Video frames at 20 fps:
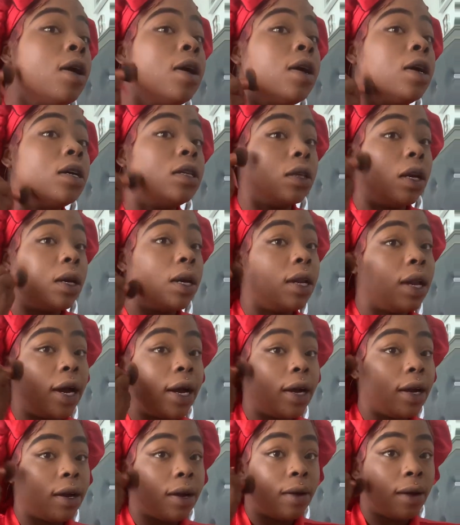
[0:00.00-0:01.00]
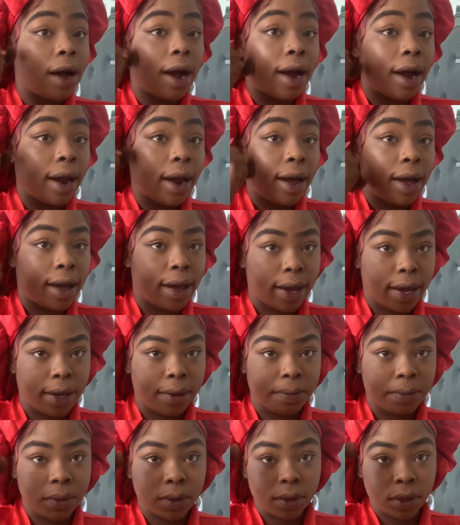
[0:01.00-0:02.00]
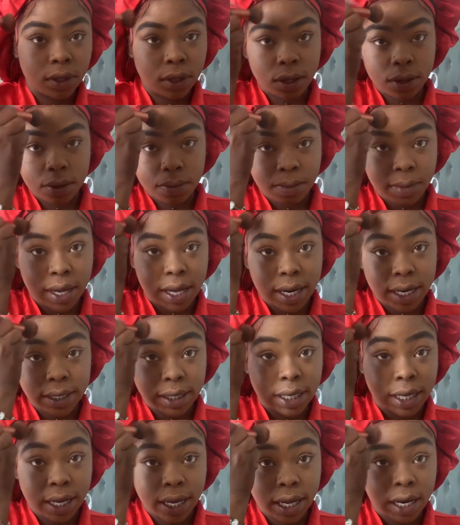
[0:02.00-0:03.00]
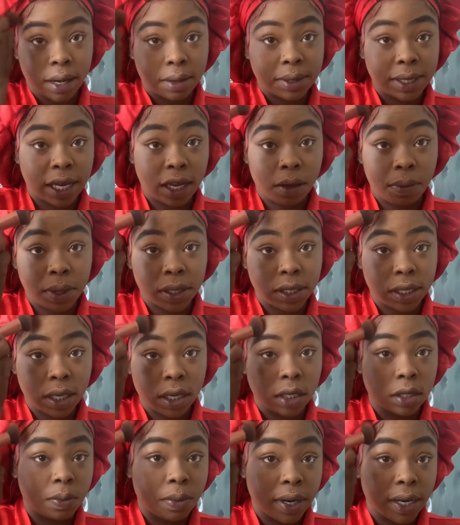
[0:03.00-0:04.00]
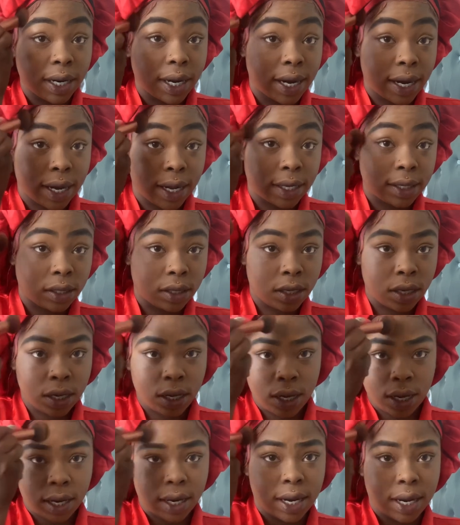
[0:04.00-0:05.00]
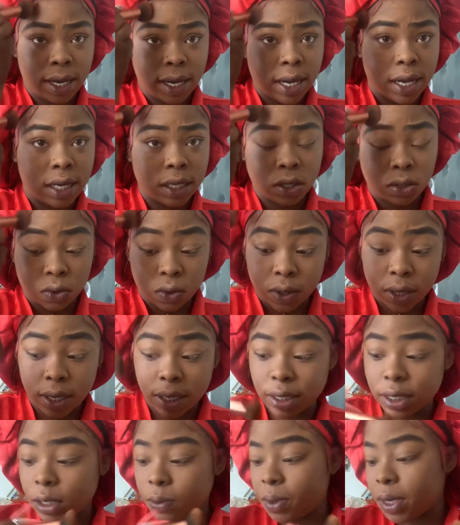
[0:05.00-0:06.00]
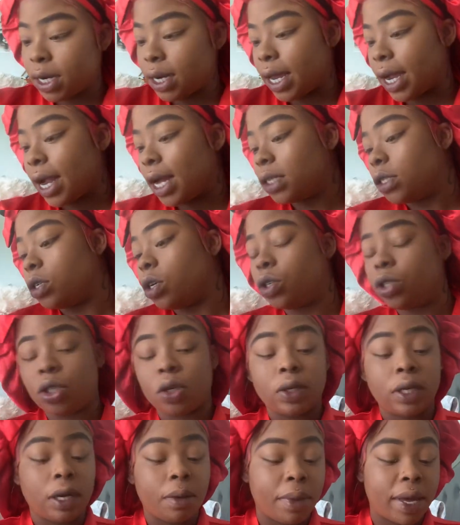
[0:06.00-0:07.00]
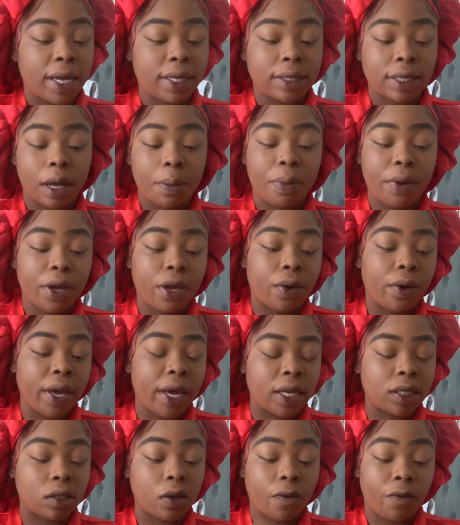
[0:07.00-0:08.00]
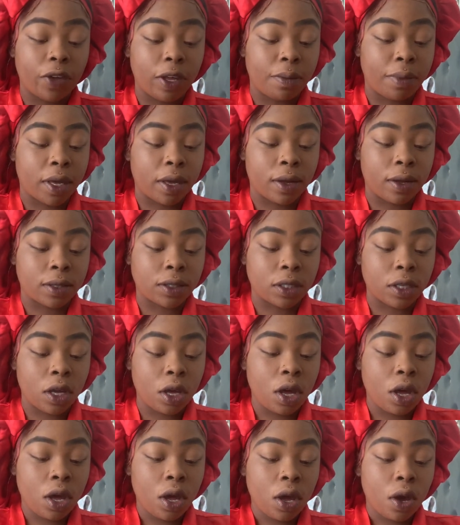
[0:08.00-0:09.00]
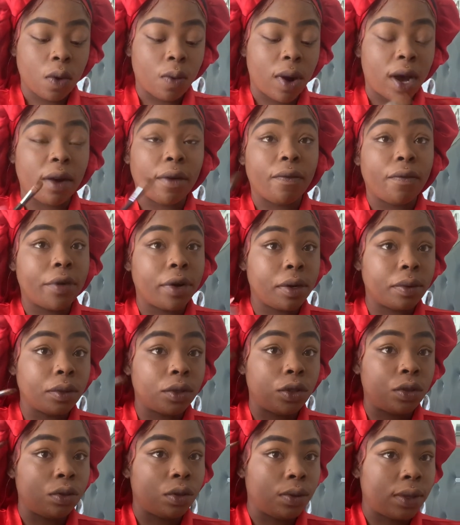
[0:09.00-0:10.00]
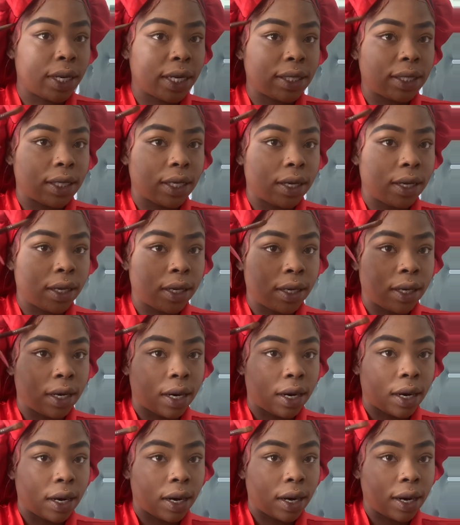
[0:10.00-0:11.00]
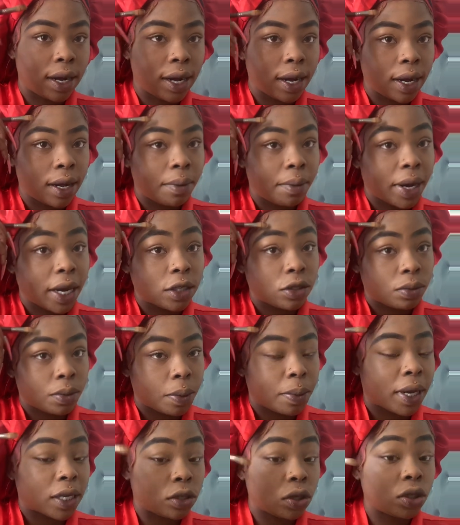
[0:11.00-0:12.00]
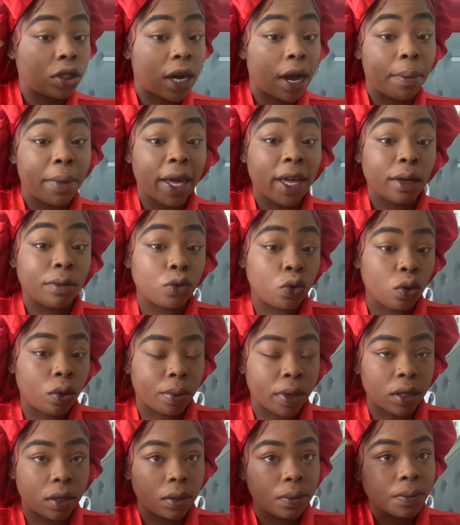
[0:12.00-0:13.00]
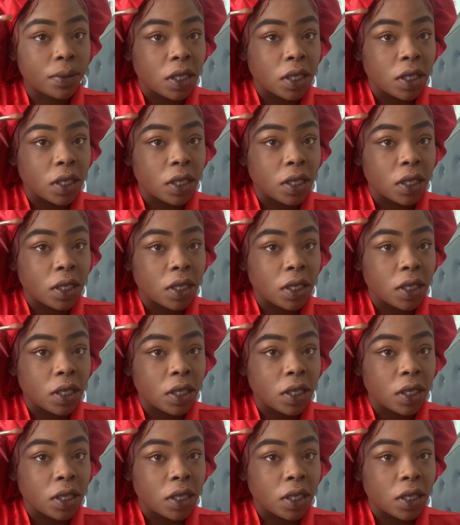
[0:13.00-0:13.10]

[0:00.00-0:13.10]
So he like, all right. Man, this nigga end up taking me to his brother's house. They get into it because his brother like, I told your dumbass, stop putting your hands on females. Why the fuck would you do that to her? Da, da, da, da. Mind you, remember I told you I met him through the brother.